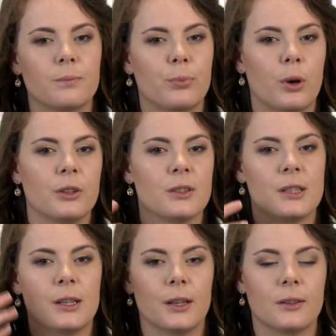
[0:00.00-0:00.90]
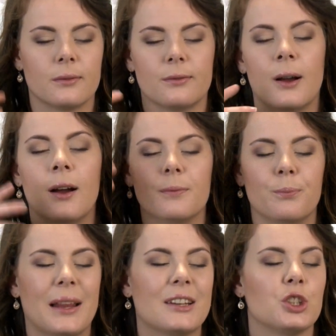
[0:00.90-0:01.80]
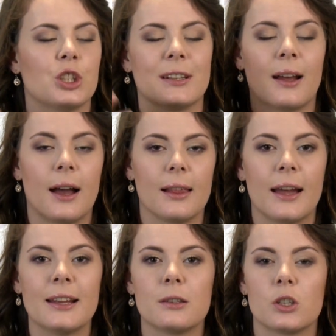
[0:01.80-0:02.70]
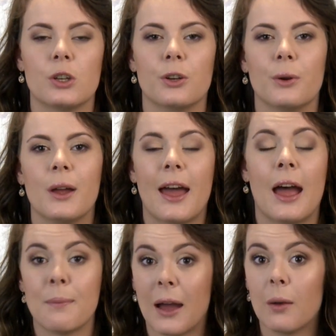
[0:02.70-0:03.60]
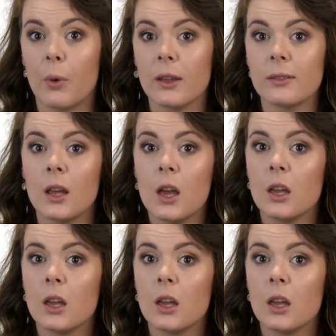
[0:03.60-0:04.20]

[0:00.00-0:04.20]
bronzing and blush and highlights, and my eyebrows.